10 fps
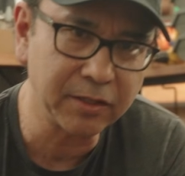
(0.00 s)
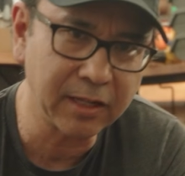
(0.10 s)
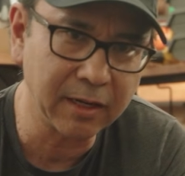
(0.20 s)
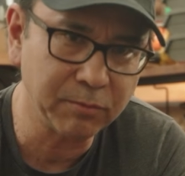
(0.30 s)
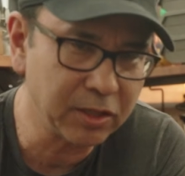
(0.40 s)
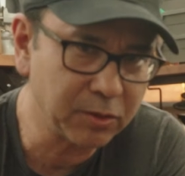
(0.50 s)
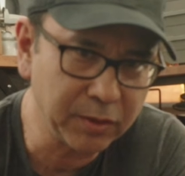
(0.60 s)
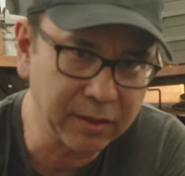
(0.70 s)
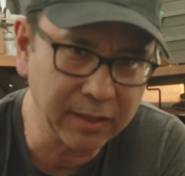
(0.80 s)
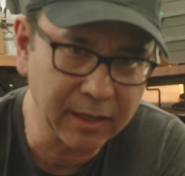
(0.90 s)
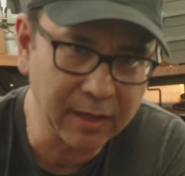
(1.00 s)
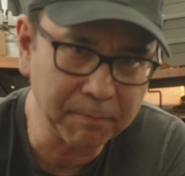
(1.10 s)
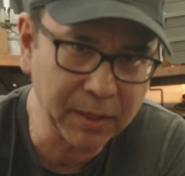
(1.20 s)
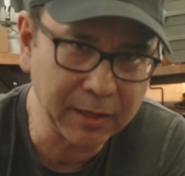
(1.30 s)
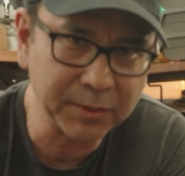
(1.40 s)
setup, just with the
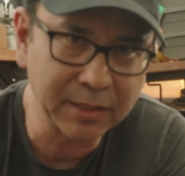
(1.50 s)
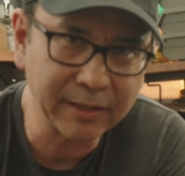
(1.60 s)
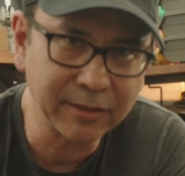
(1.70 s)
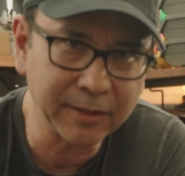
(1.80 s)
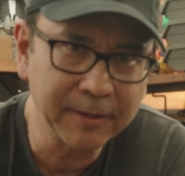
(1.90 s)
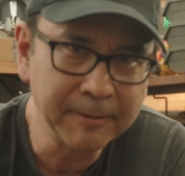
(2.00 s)
pickup selector.